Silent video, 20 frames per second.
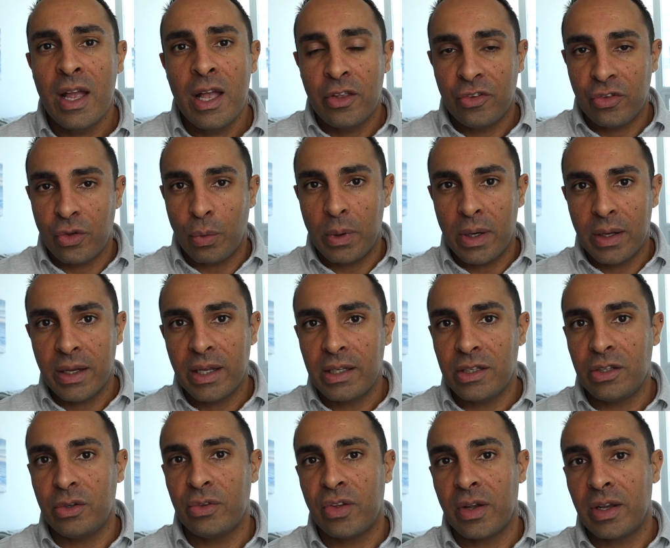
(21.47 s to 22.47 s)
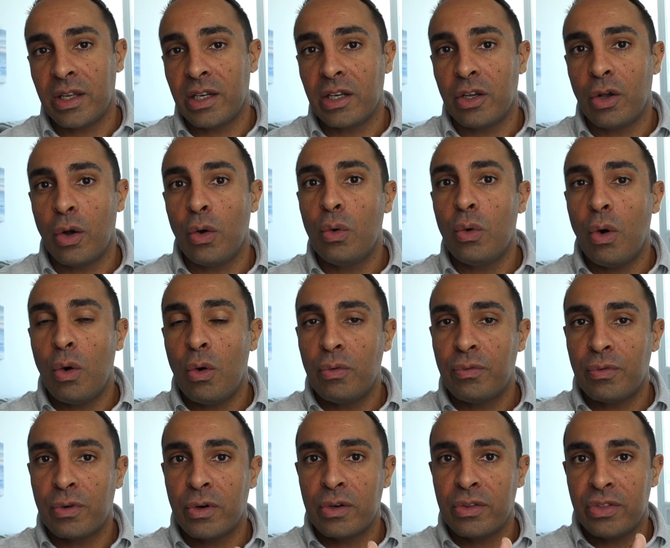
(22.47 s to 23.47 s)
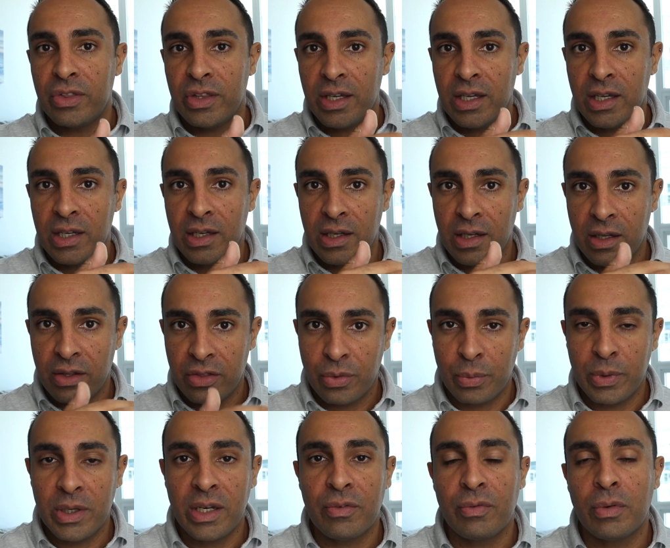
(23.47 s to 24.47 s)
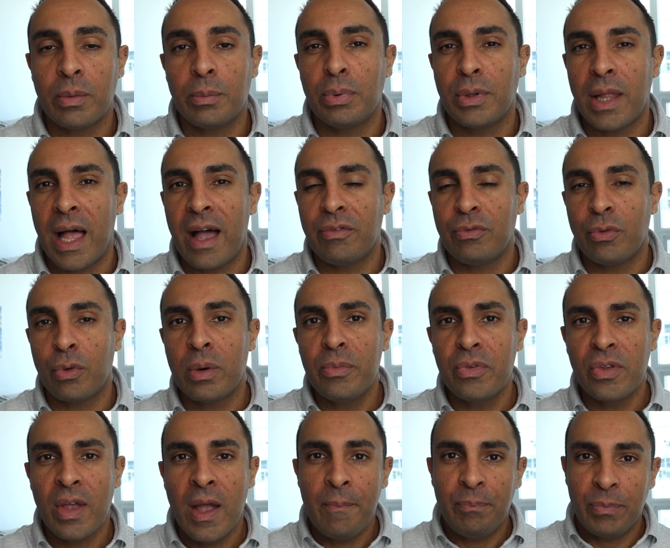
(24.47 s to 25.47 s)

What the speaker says: So what I'm going to do is I'm going to go over the three different platforms,